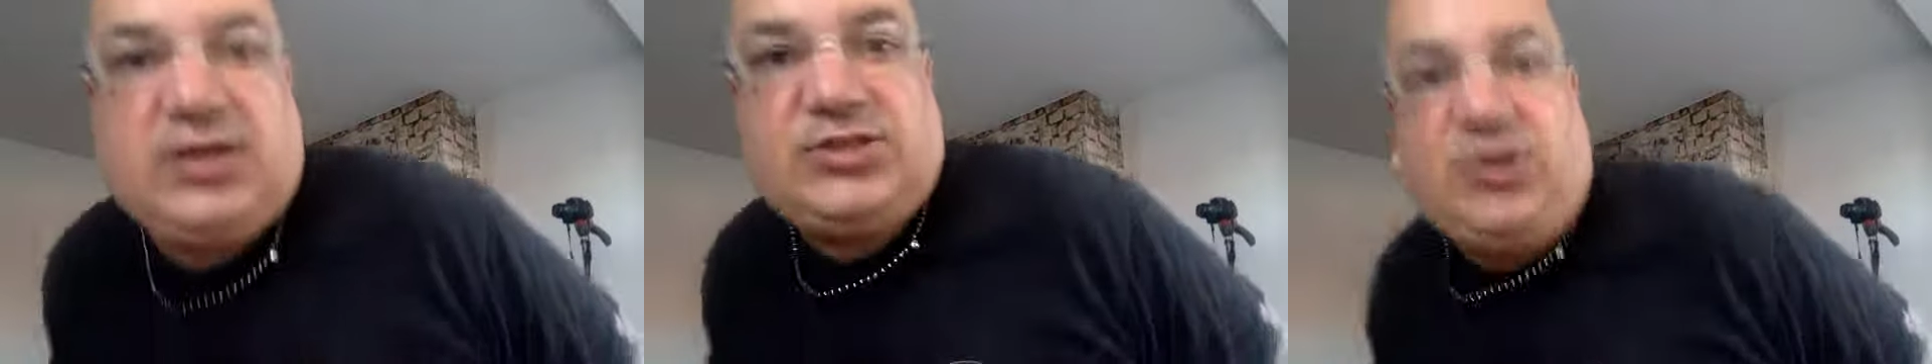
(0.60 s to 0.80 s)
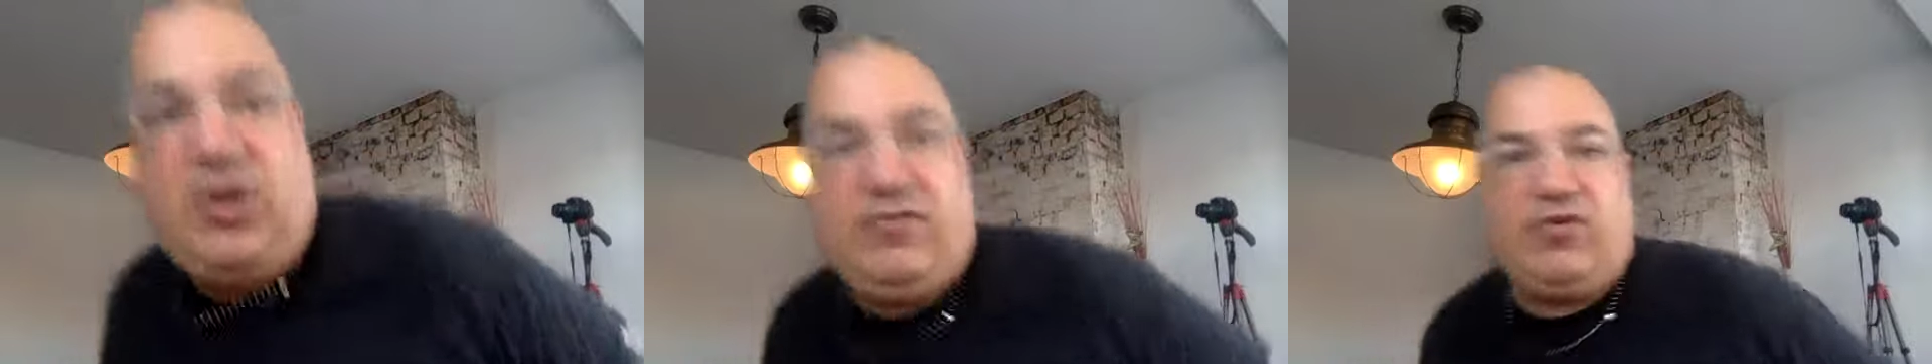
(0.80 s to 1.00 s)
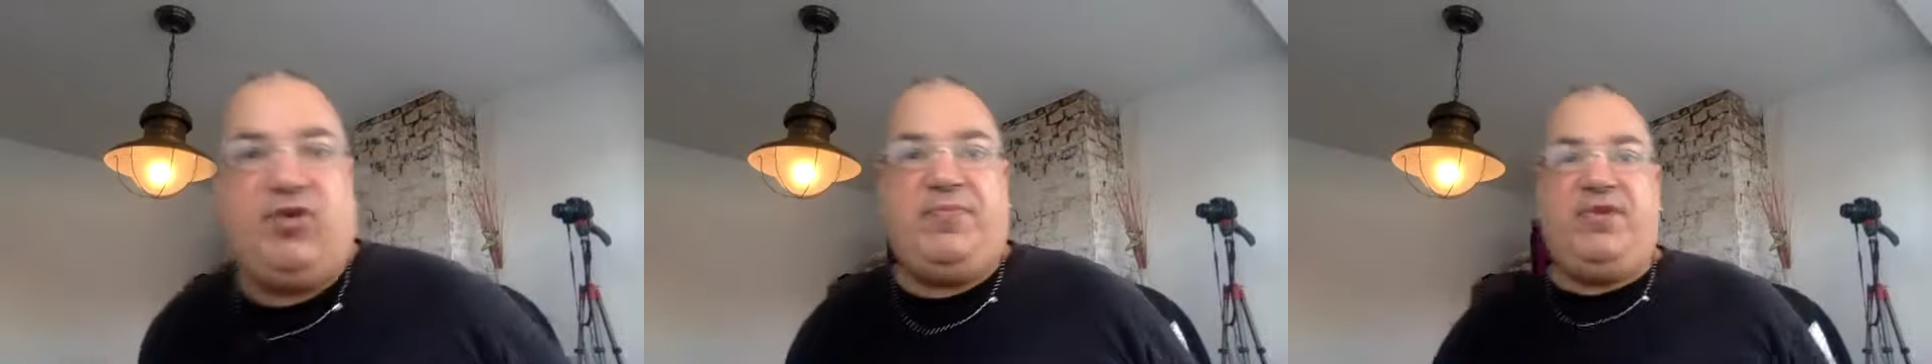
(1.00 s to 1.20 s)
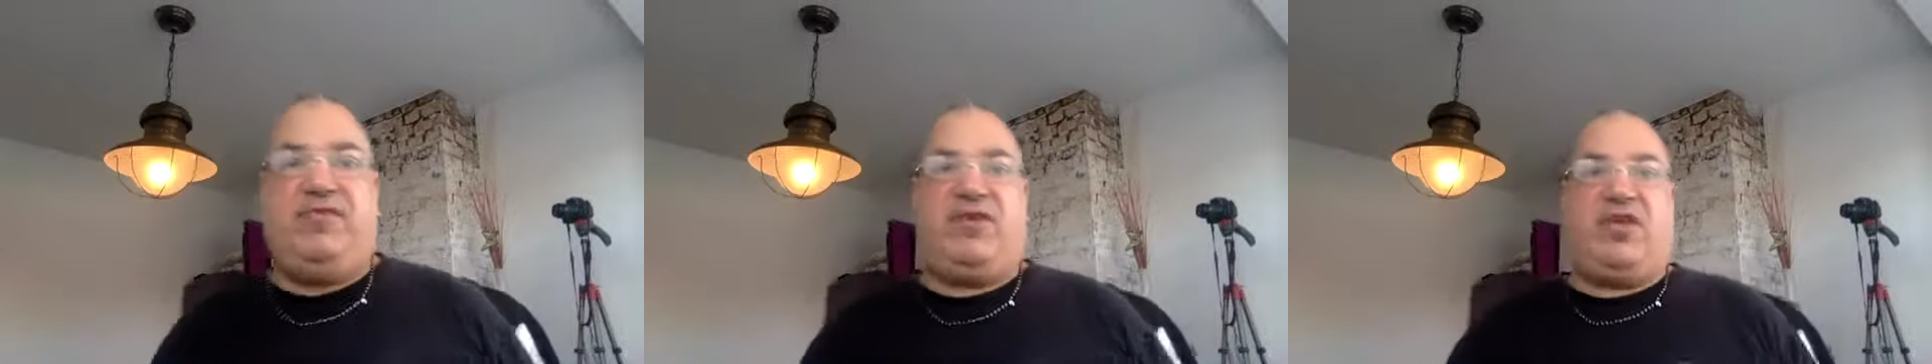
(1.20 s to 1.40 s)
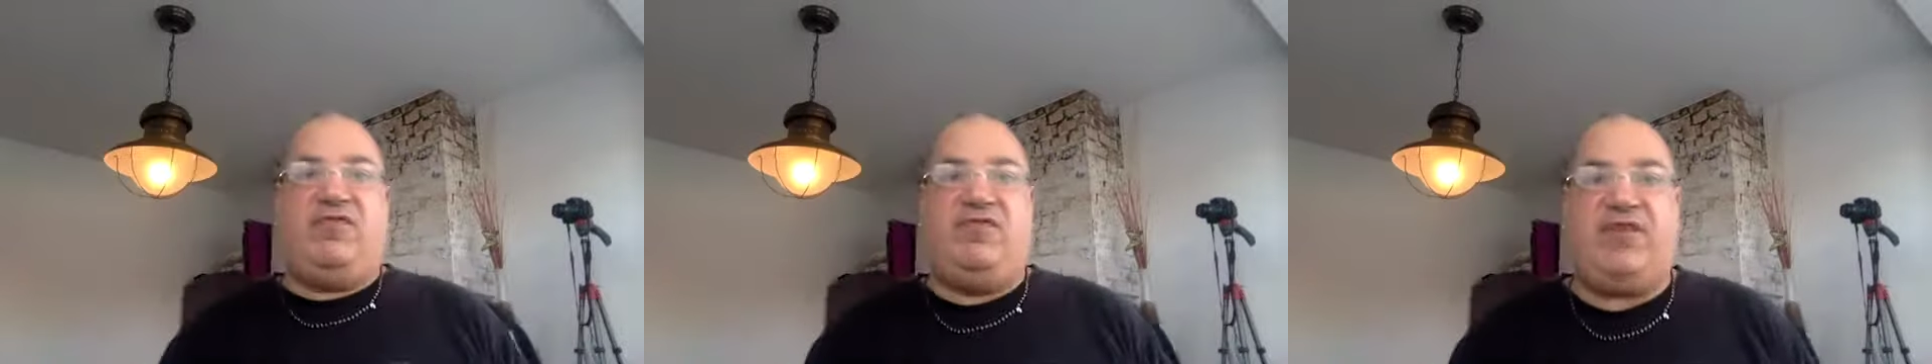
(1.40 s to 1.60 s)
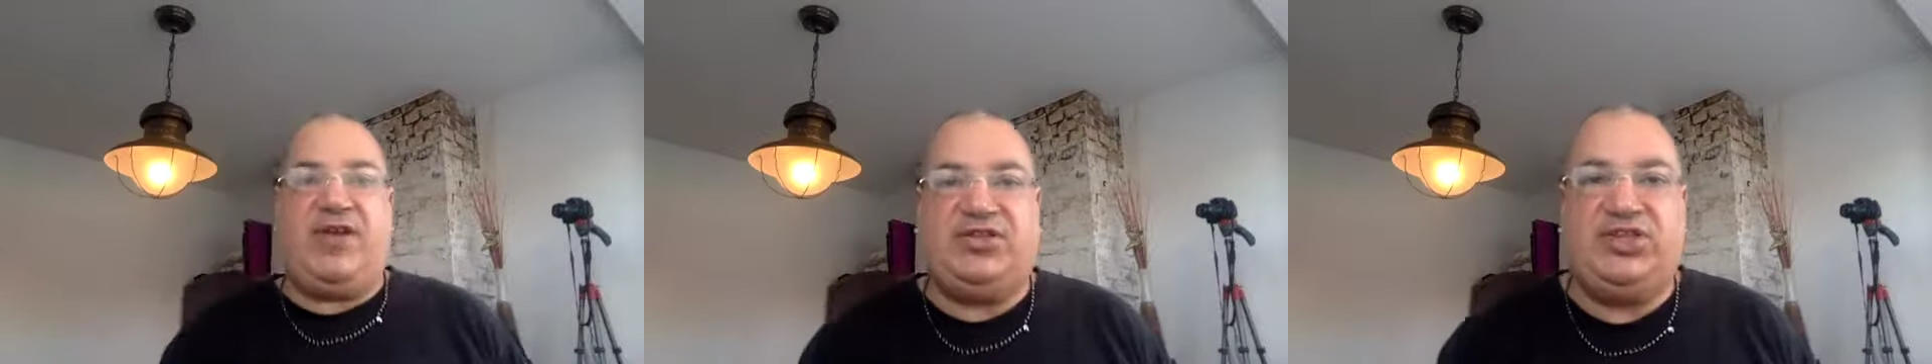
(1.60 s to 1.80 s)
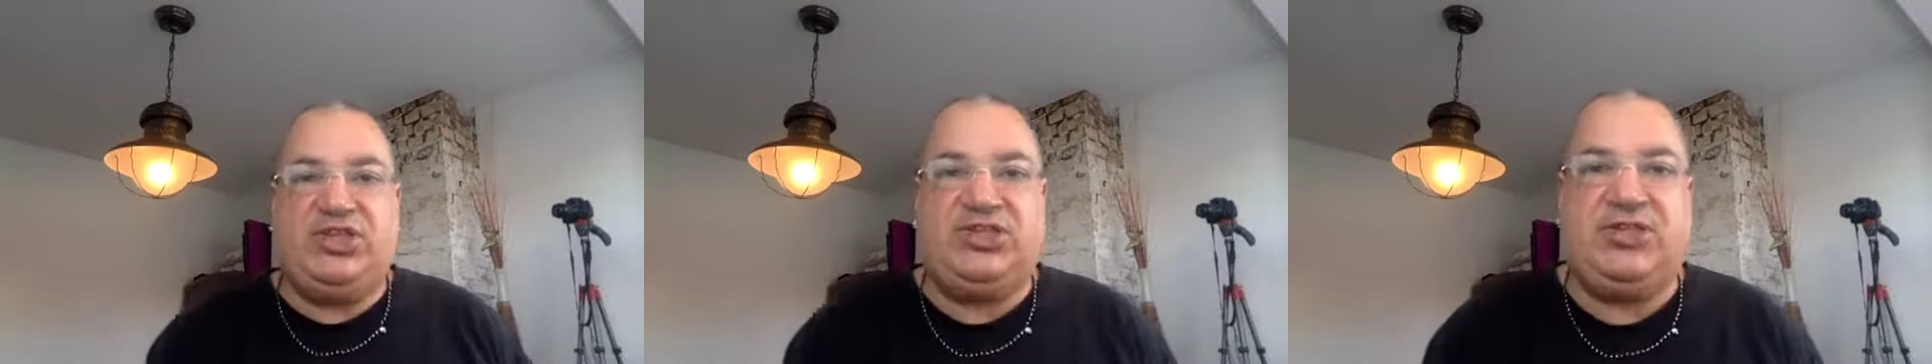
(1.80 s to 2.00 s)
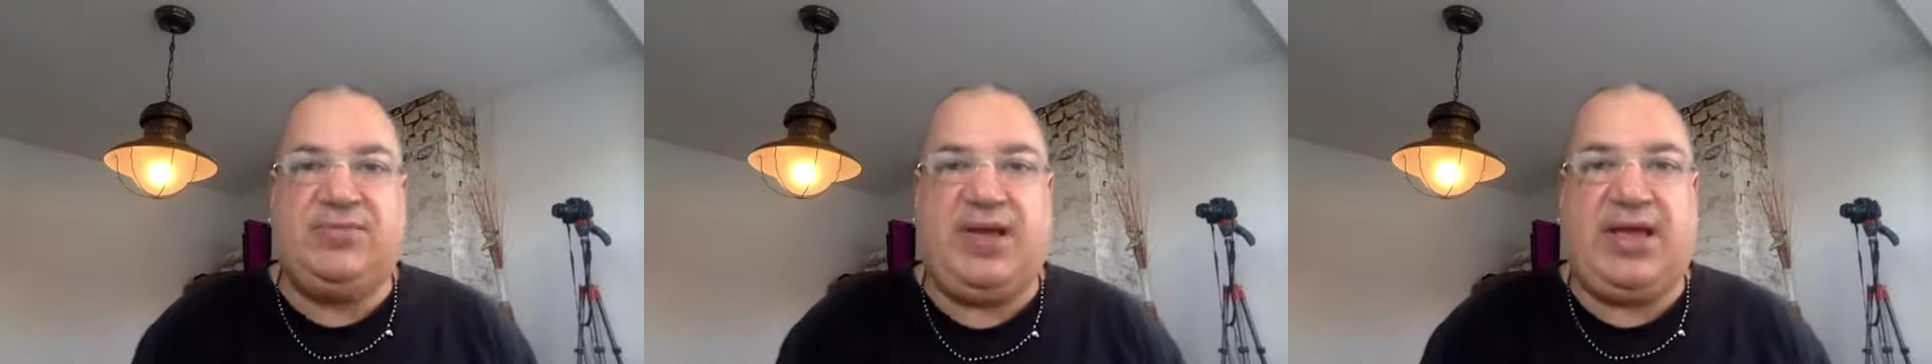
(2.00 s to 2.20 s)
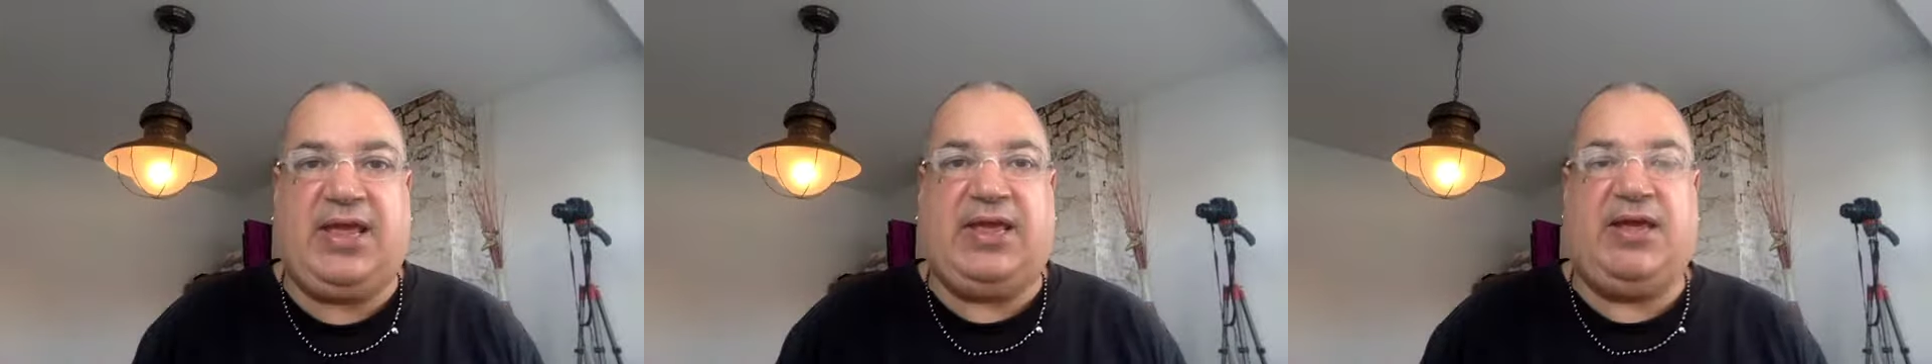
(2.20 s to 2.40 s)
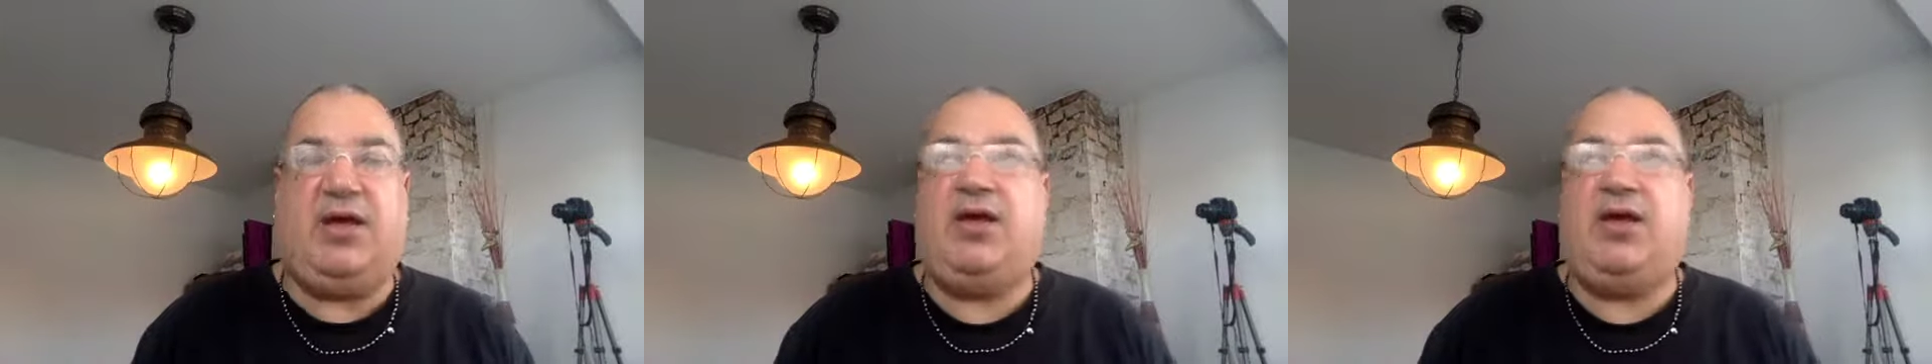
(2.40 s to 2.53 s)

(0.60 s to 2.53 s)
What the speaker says: So I've got a bit of a confession to make.